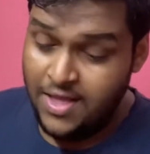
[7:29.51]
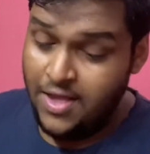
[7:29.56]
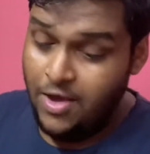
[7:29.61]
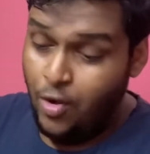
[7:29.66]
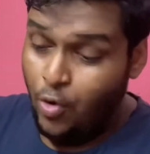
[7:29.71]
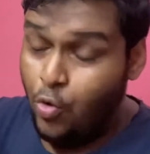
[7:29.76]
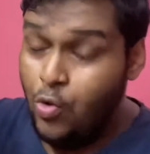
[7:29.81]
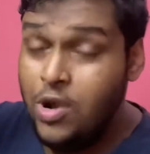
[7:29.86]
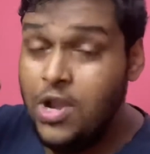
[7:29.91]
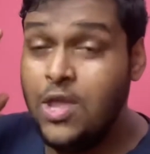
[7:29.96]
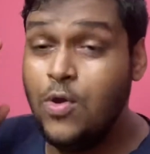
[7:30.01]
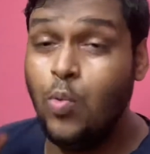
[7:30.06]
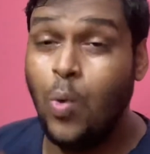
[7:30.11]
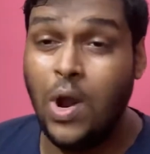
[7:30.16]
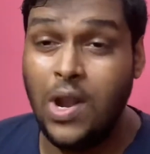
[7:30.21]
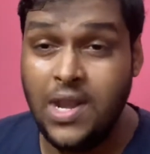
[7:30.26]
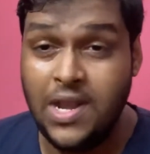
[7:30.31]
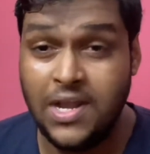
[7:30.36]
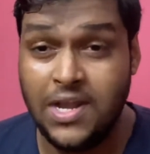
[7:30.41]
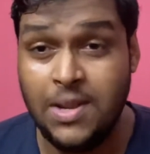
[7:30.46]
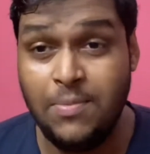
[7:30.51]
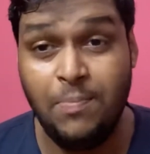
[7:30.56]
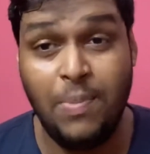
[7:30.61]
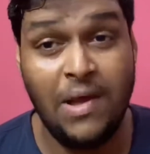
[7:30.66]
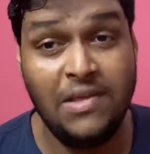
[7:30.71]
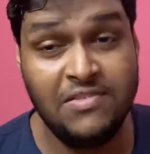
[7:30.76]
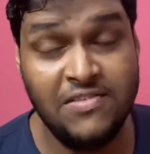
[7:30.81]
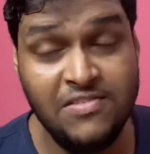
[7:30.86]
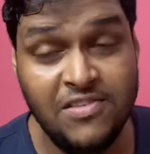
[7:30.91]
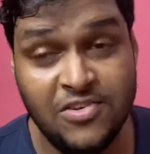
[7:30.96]
only 180
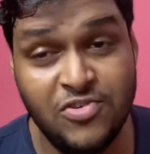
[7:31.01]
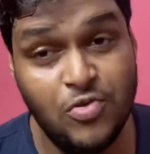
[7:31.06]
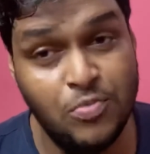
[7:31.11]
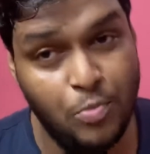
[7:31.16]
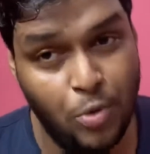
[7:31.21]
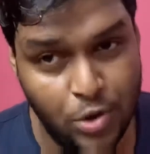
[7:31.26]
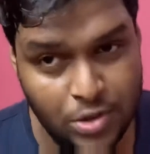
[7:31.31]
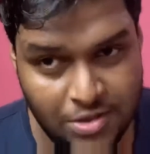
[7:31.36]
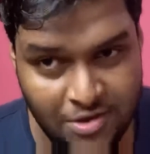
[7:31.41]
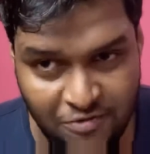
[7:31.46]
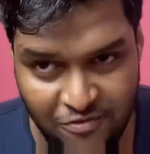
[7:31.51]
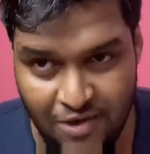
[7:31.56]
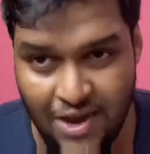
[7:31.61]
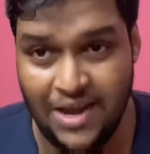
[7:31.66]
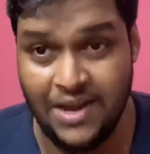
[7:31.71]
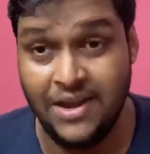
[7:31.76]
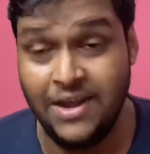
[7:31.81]
passengers to board the flight.